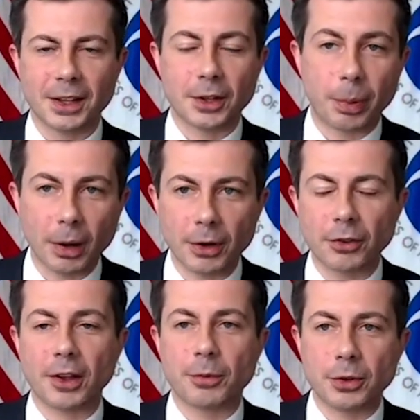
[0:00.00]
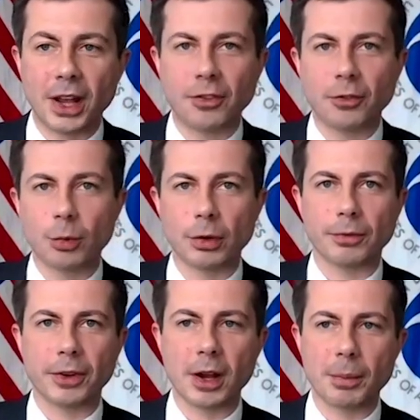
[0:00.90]
At the Department of Transportation,
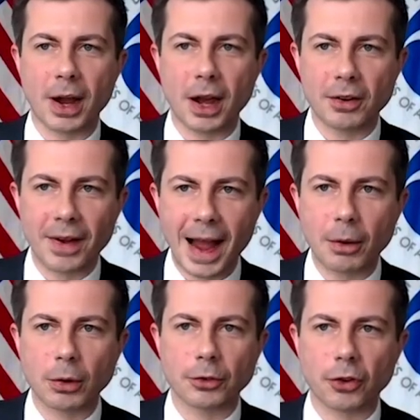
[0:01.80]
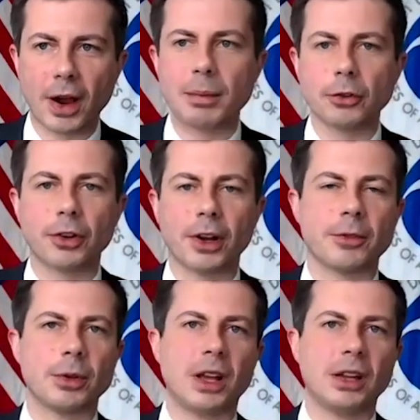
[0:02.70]
we're very proud of our Tribal
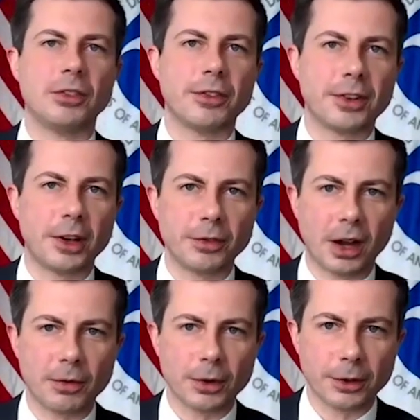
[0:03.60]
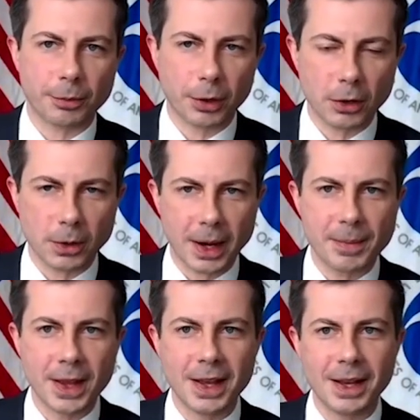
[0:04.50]
Transportation Self-Governance Program,